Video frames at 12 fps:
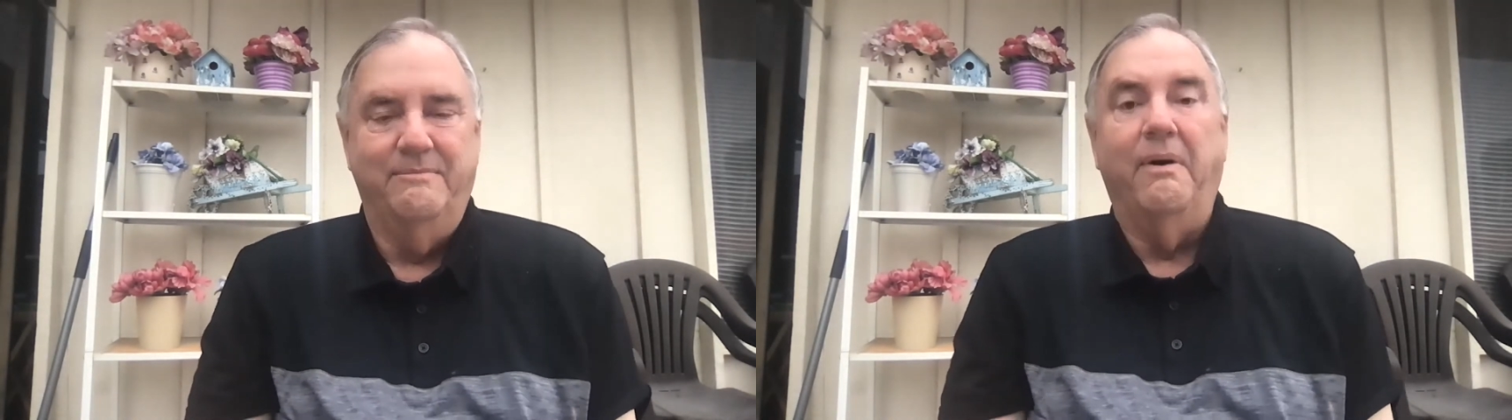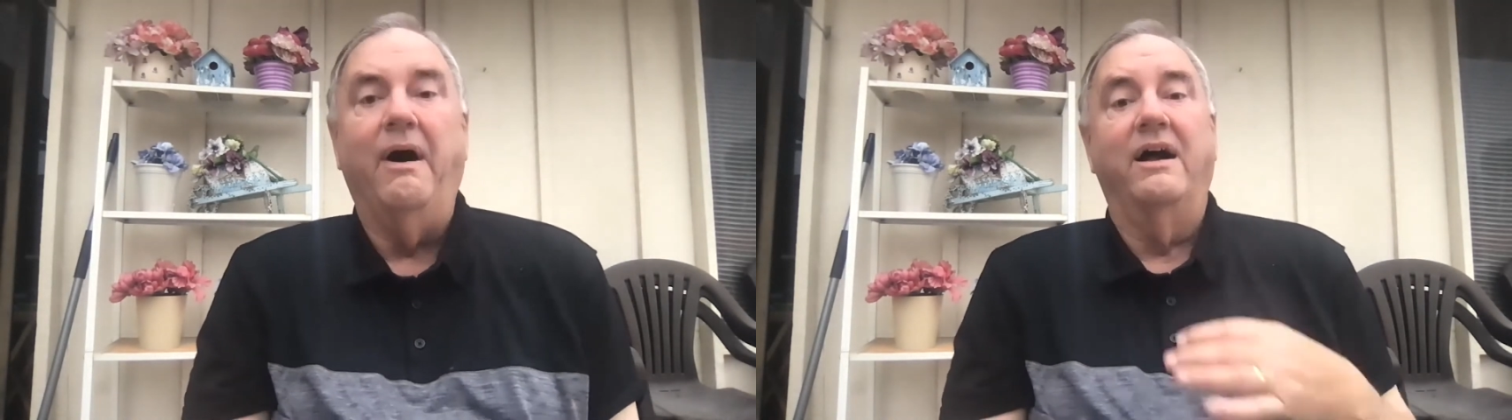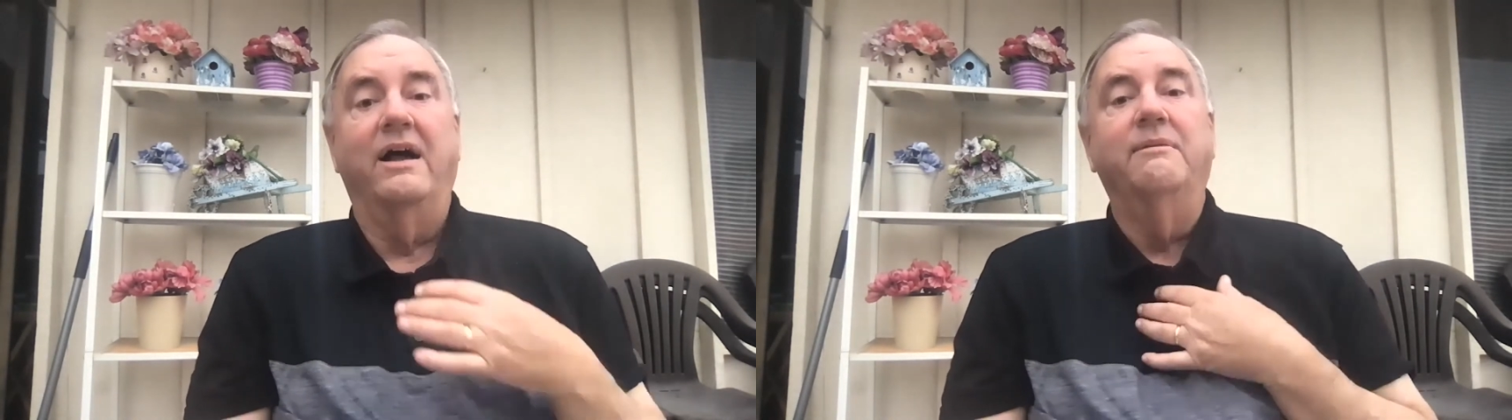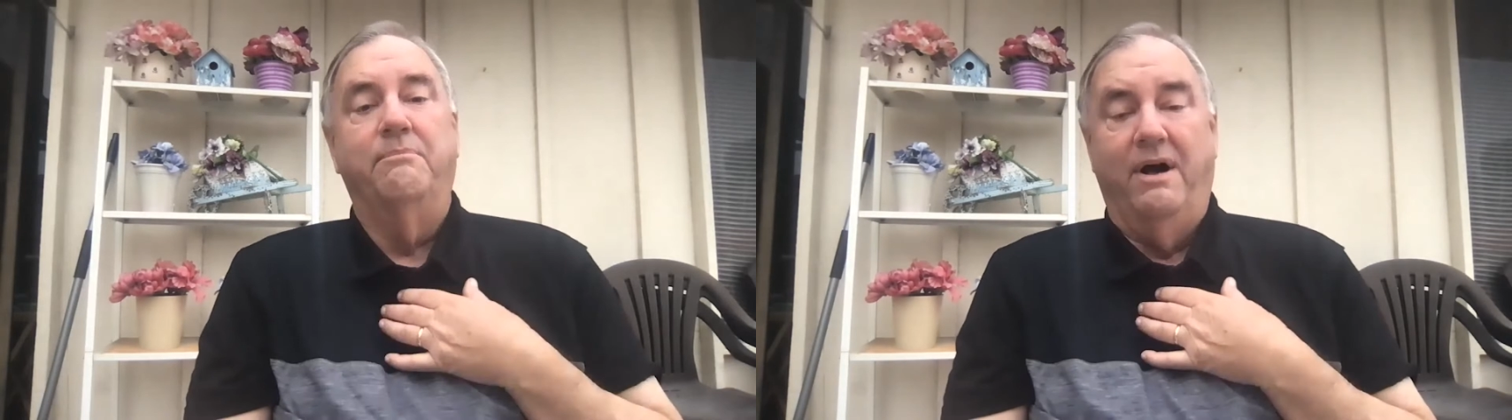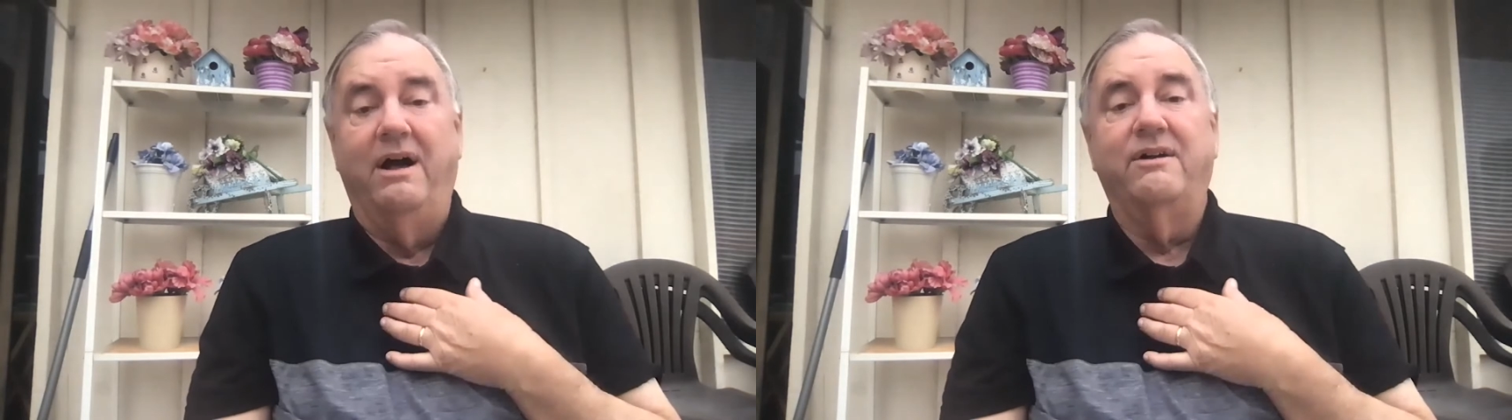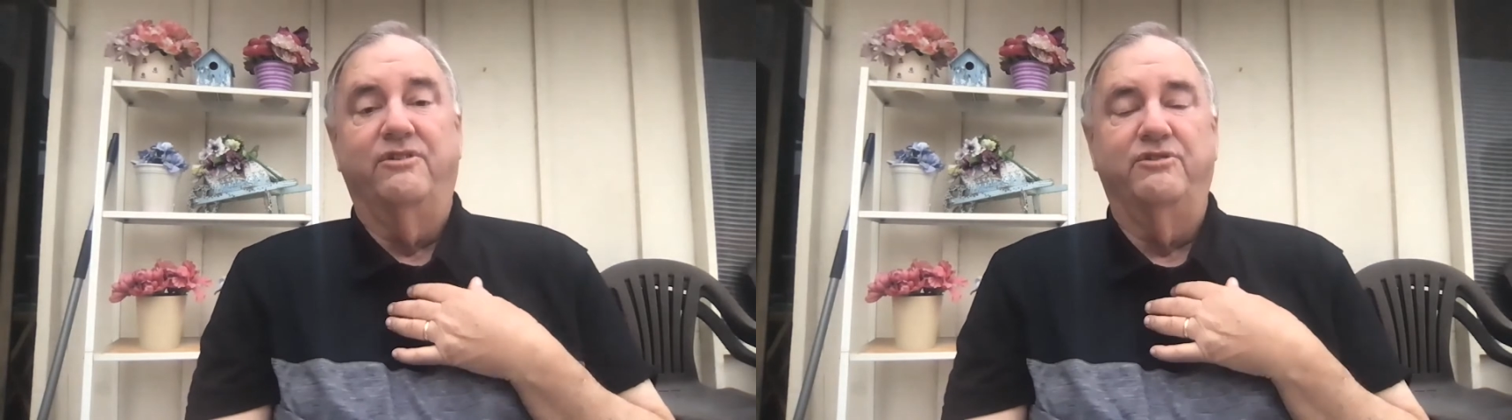it
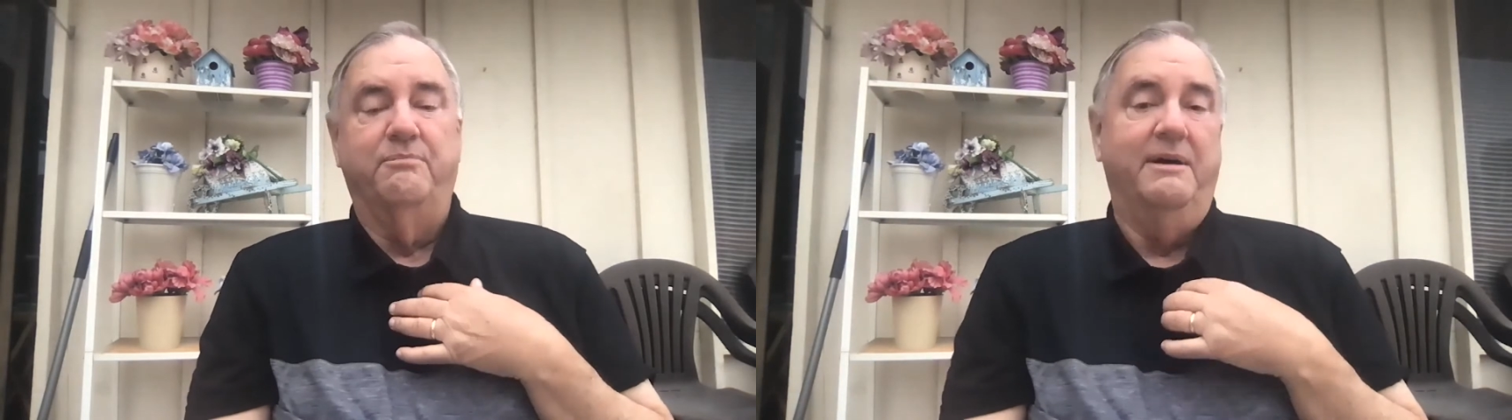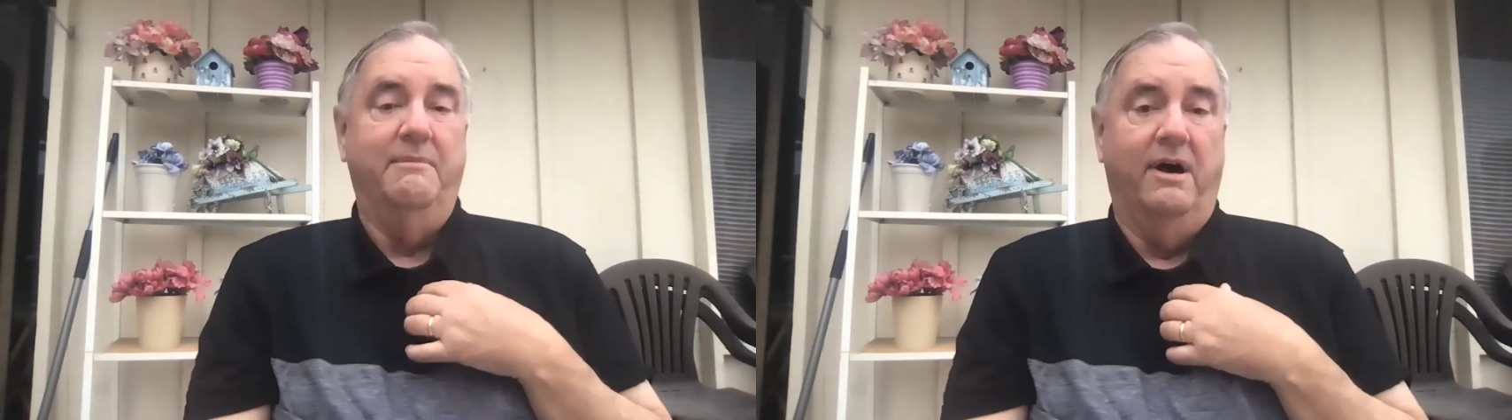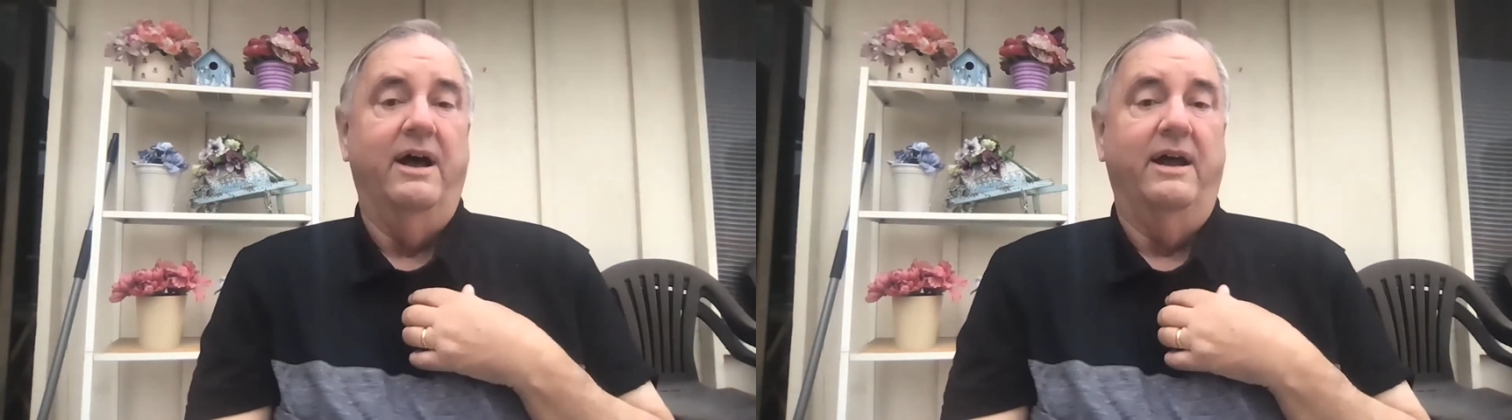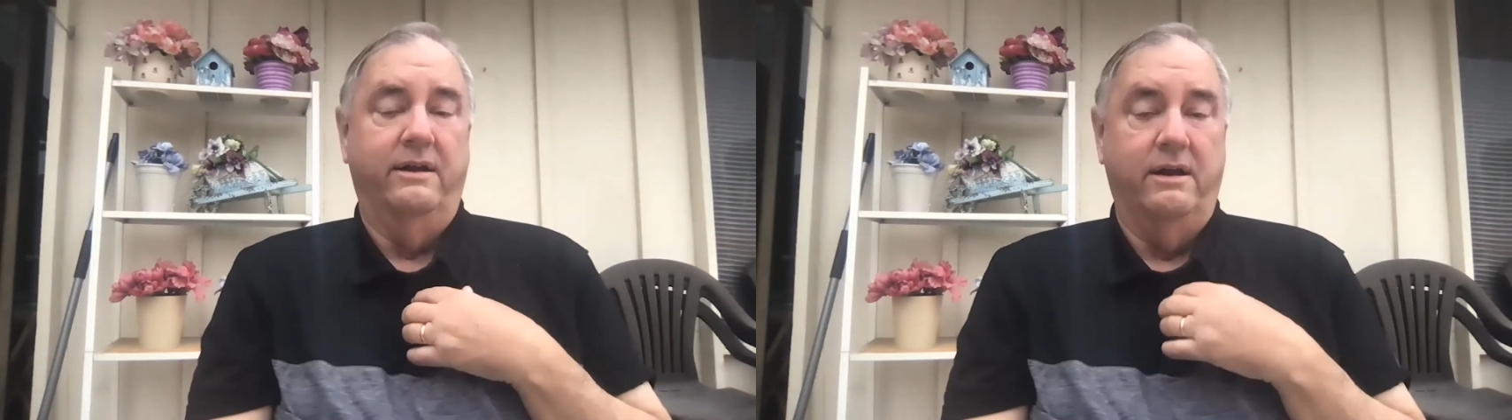boggles my mind.